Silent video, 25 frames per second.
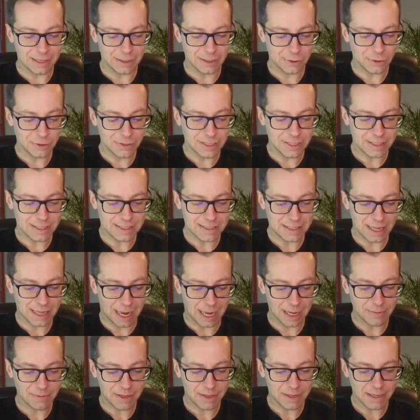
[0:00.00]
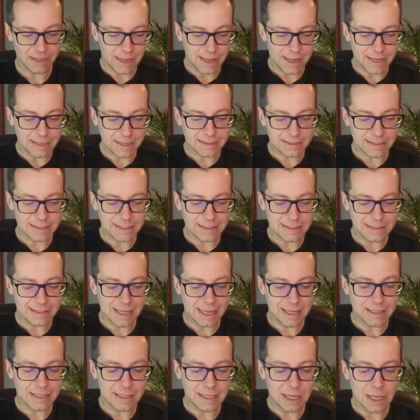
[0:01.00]
Unix time and
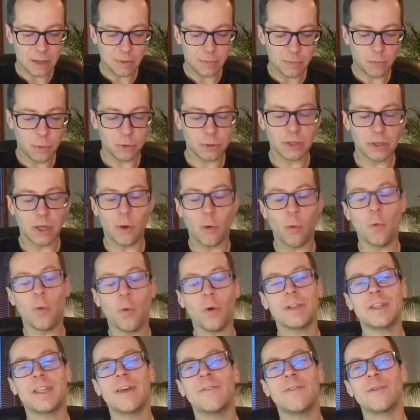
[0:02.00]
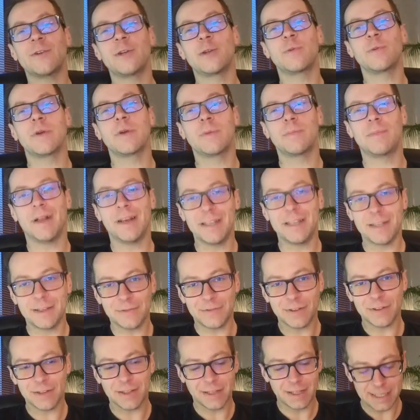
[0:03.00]
then put whatever you
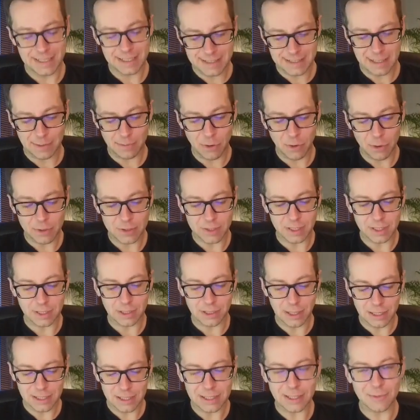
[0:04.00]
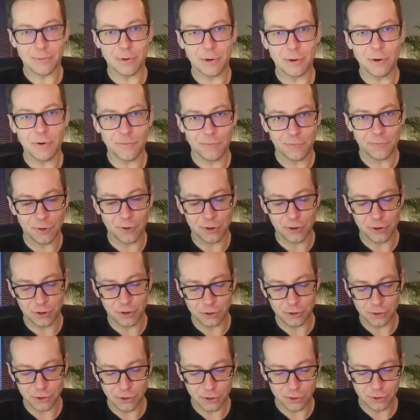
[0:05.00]
believe is the most readable for
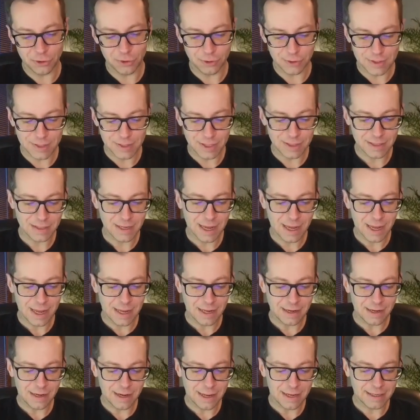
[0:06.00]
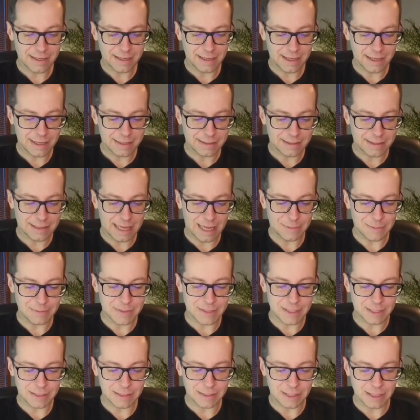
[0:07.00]
your user, like a
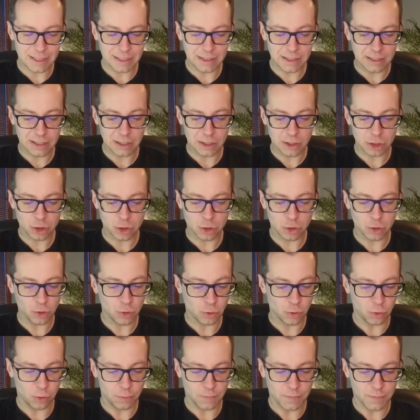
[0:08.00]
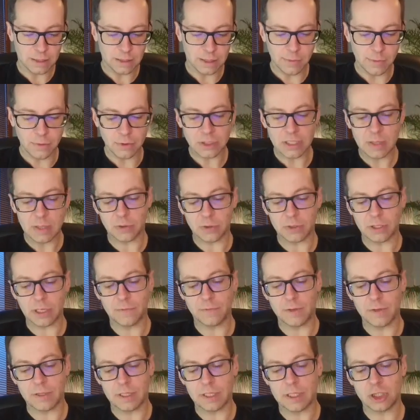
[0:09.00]
timestamp in Zulu. The most
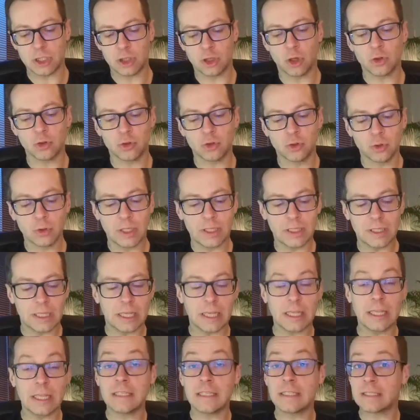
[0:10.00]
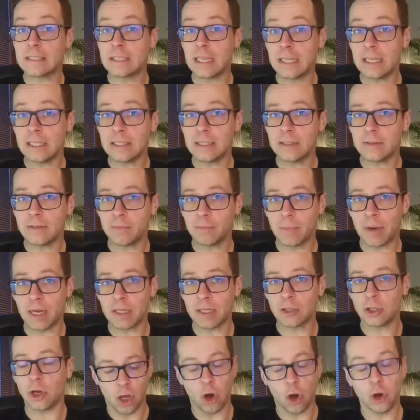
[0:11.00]
important thing is don't do that instead,
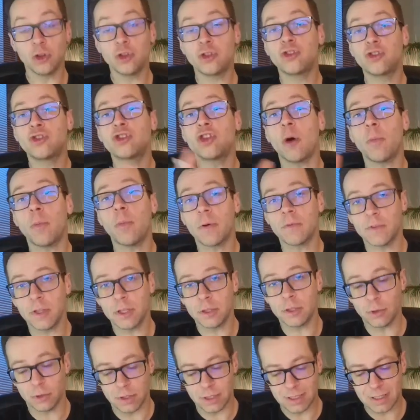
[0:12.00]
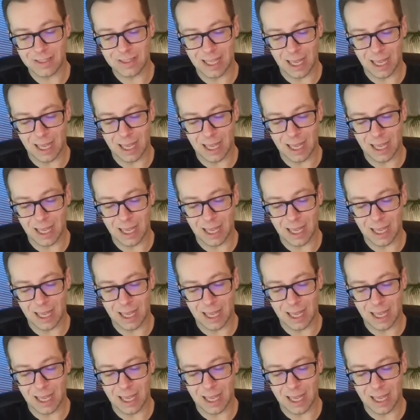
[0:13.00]
but on top of the Unix